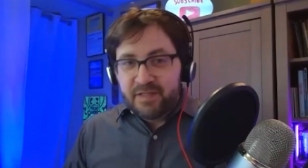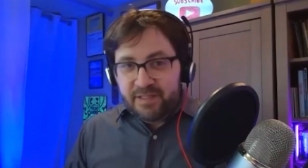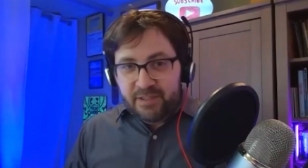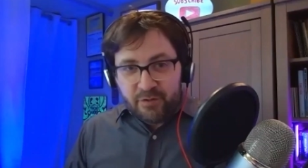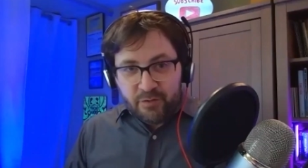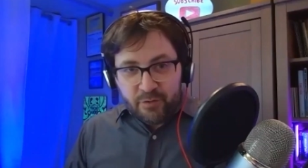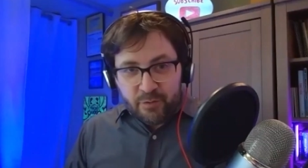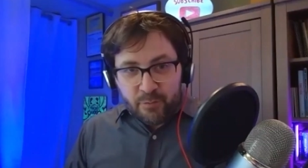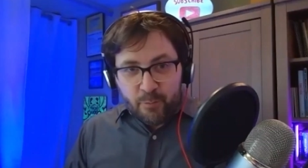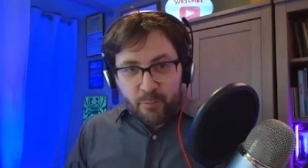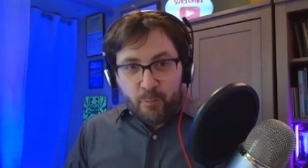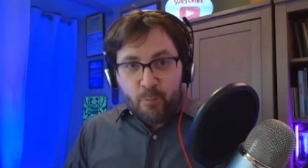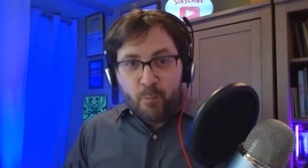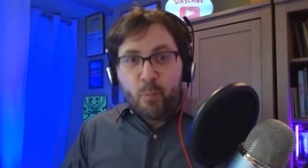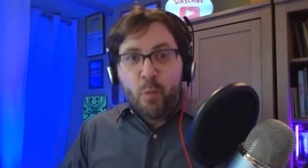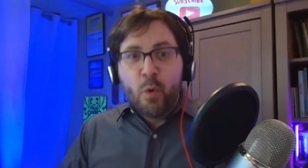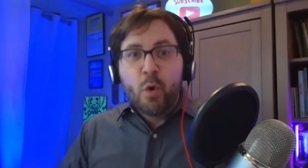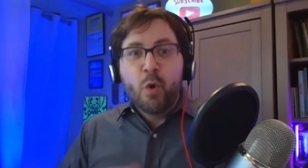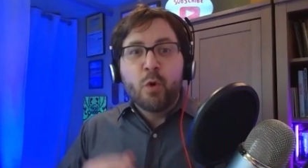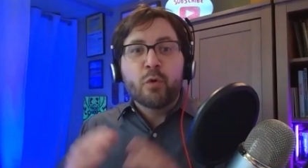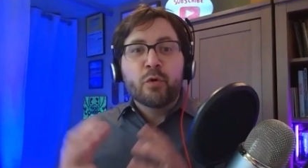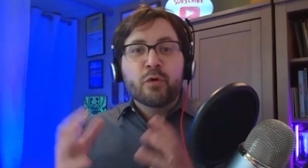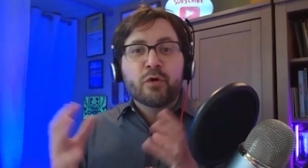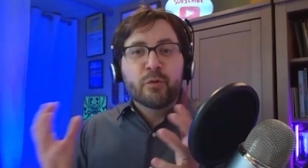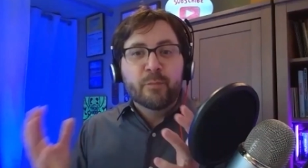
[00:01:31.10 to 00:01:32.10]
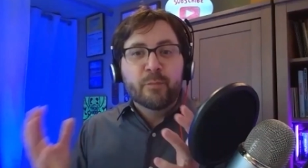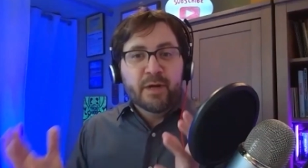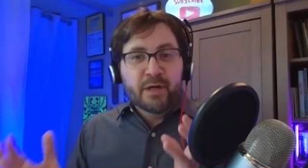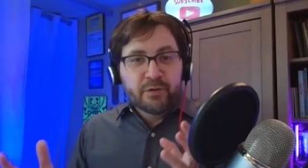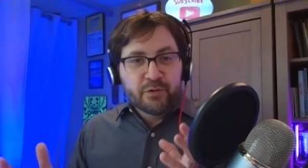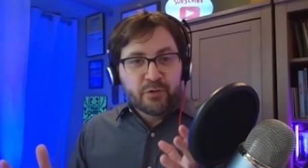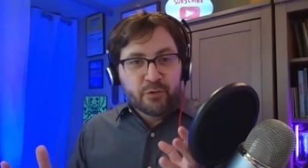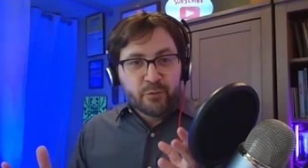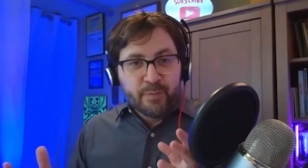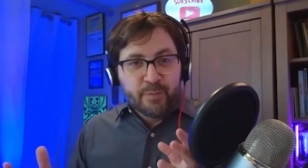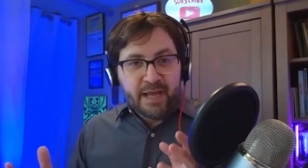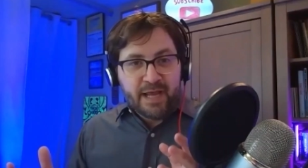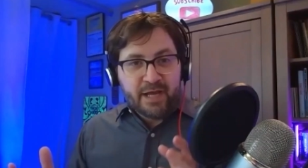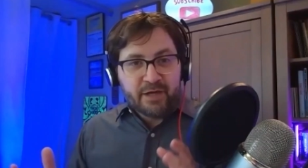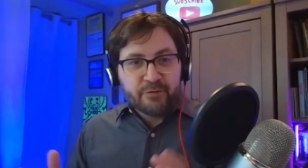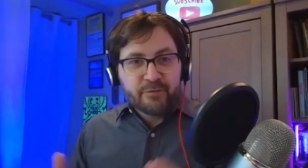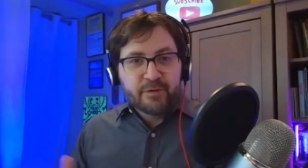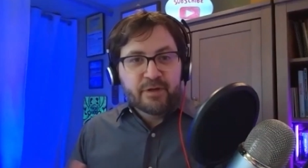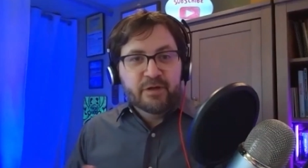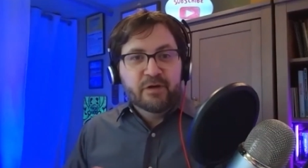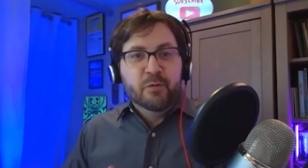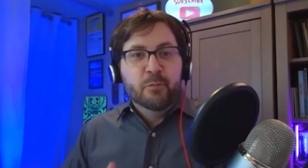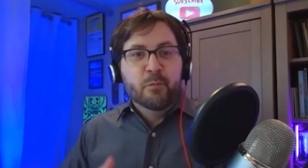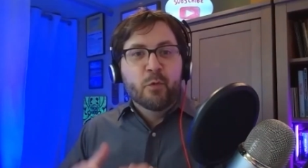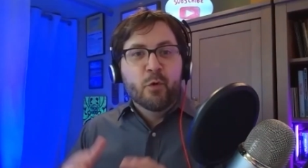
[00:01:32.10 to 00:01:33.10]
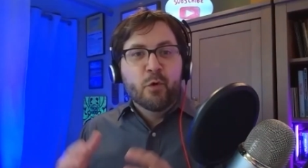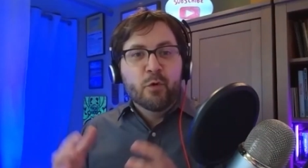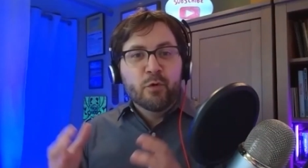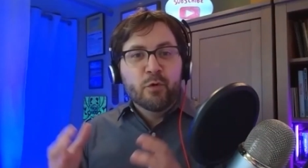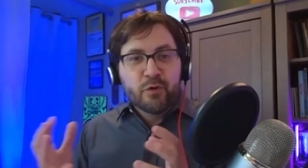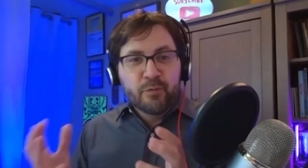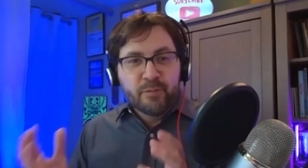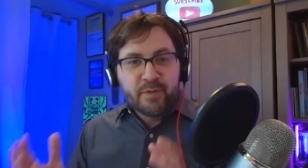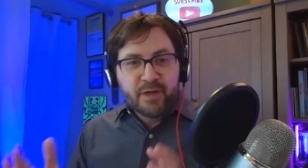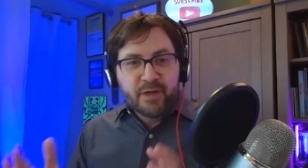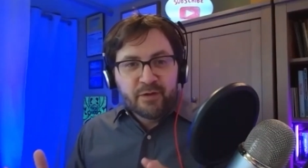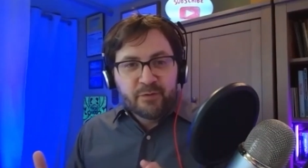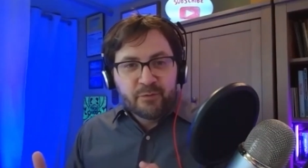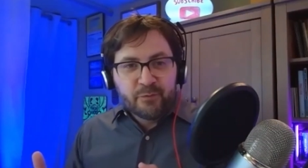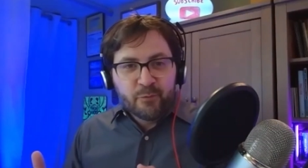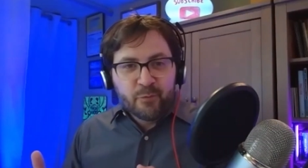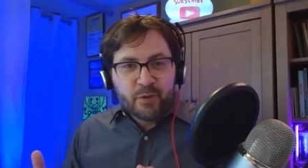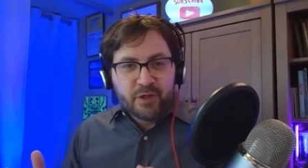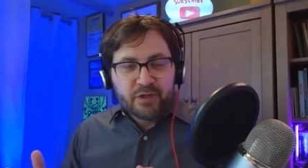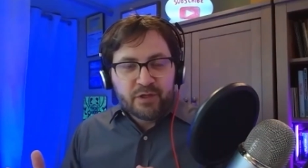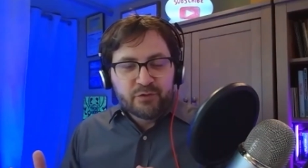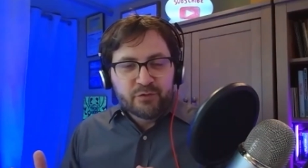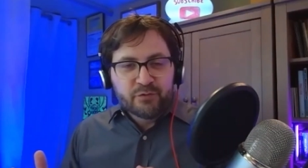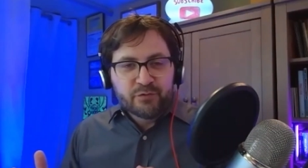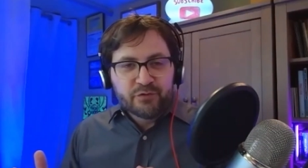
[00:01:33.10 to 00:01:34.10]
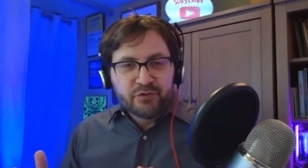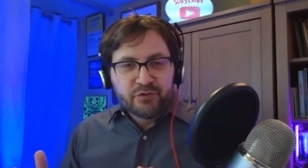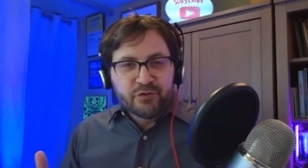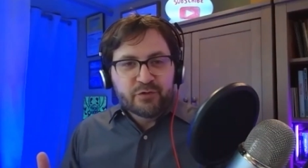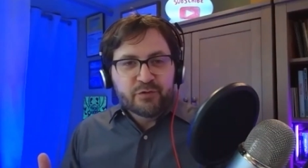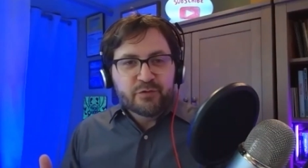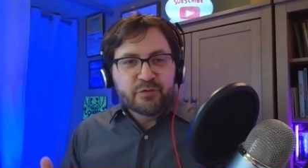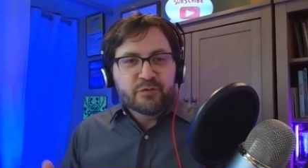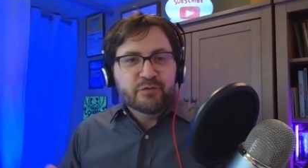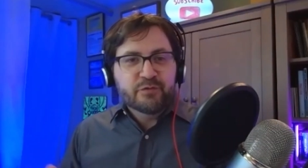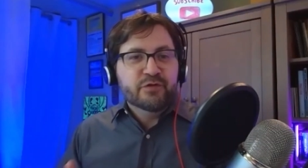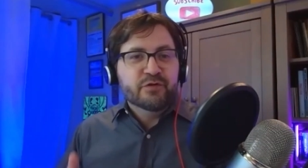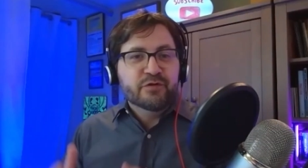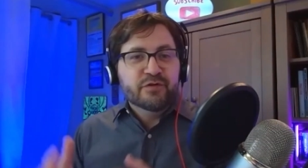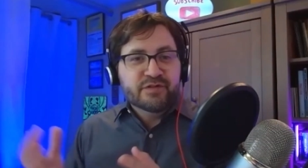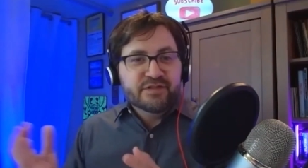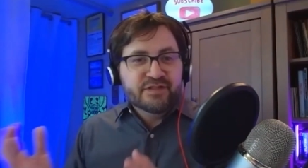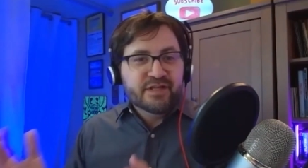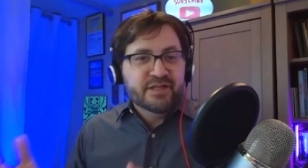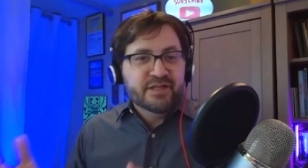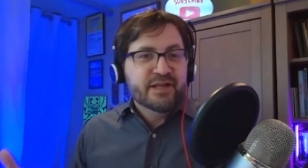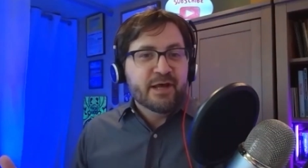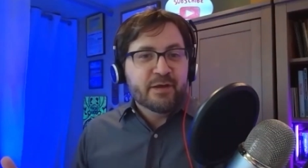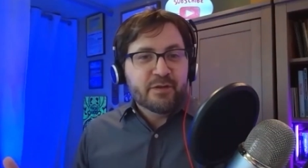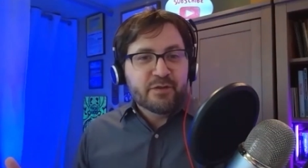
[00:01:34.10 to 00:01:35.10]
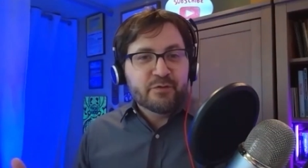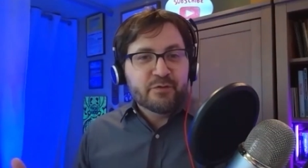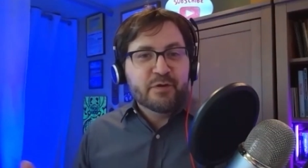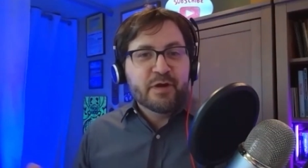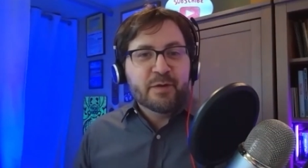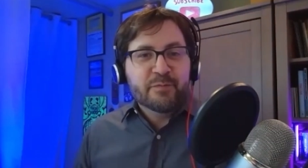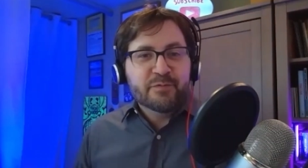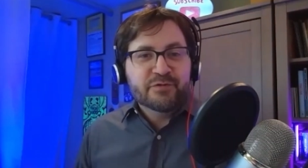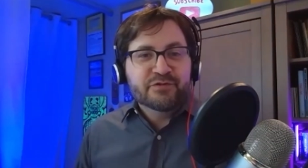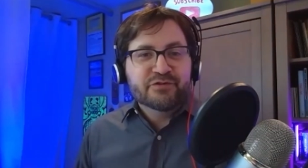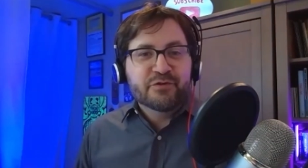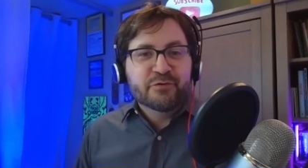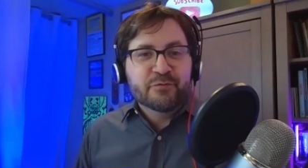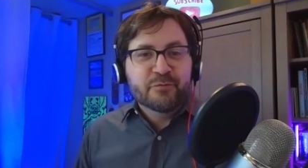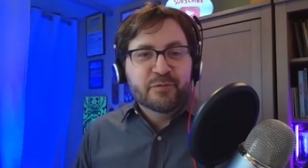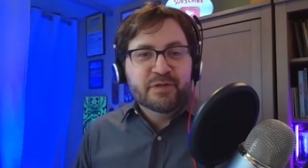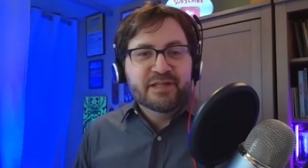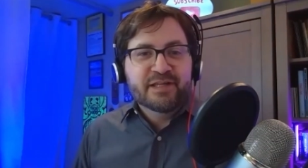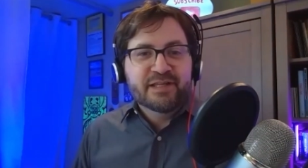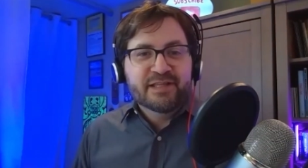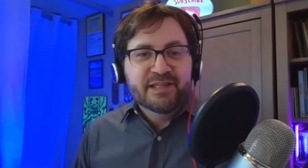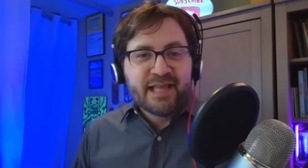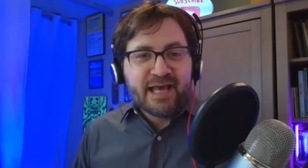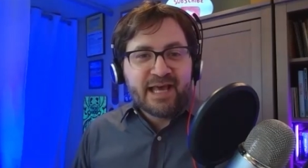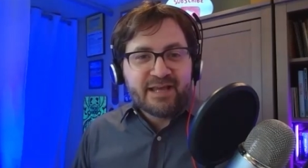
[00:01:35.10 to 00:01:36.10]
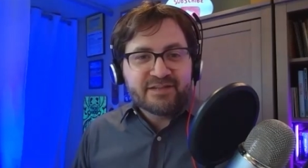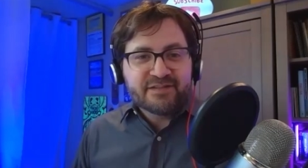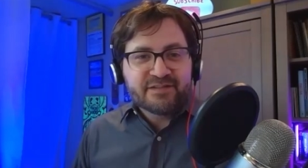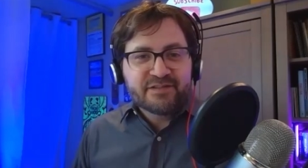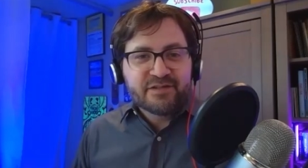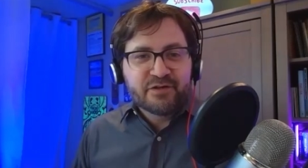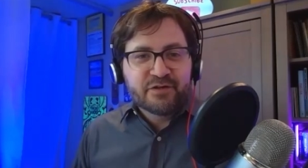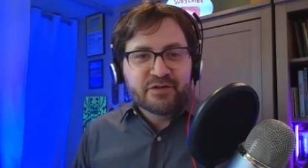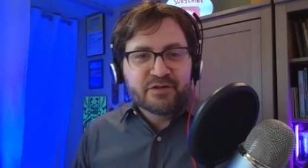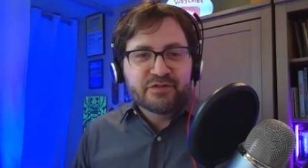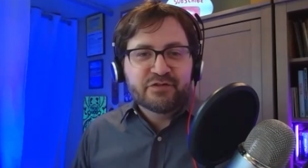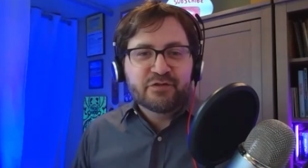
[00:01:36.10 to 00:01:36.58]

hear more about your background, more about what you do, there is another episode we did last year.